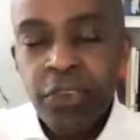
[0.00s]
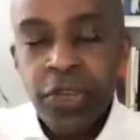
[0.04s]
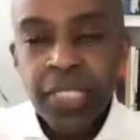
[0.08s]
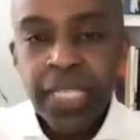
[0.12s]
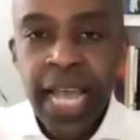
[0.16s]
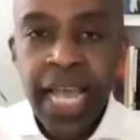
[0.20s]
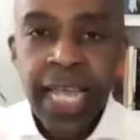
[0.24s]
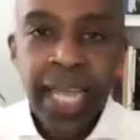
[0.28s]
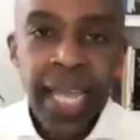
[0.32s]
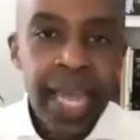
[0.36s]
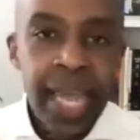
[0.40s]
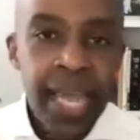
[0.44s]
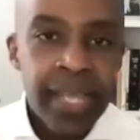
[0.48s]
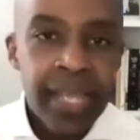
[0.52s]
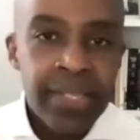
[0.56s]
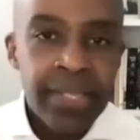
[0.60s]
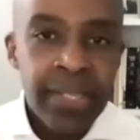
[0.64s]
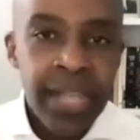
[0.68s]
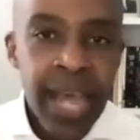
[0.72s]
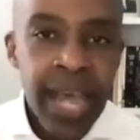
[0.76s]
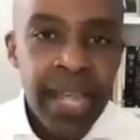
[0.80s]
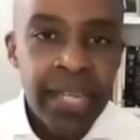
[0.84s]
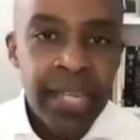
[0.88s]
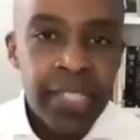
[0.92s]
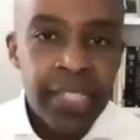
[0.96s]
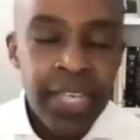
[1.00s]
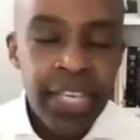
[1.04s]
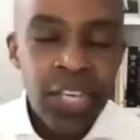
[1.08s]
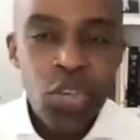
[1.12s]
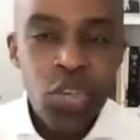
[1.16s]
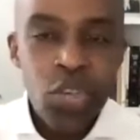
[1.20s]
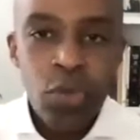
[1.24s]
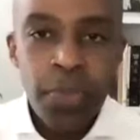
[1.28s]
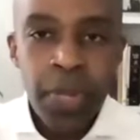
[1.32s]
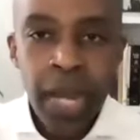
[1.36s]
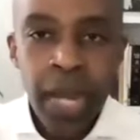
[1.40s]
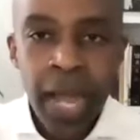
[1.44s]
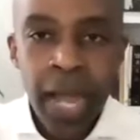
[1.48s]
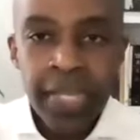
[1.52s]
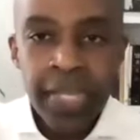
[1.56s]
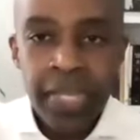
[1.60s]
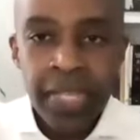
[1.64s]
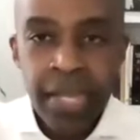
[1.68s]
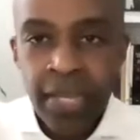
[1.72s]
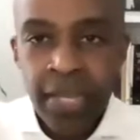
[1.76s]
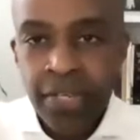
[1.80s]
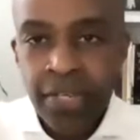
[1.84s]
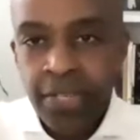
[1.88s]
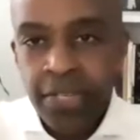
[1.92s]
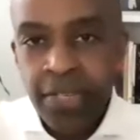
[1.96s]
decades that dehumanize
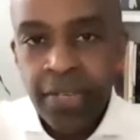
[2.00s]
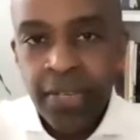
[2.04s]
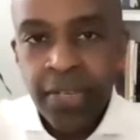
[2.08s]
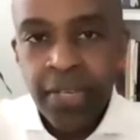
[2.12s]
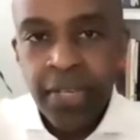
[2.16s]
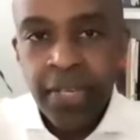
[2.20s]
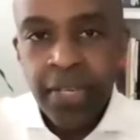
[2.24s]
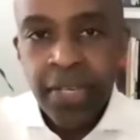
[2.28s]
us.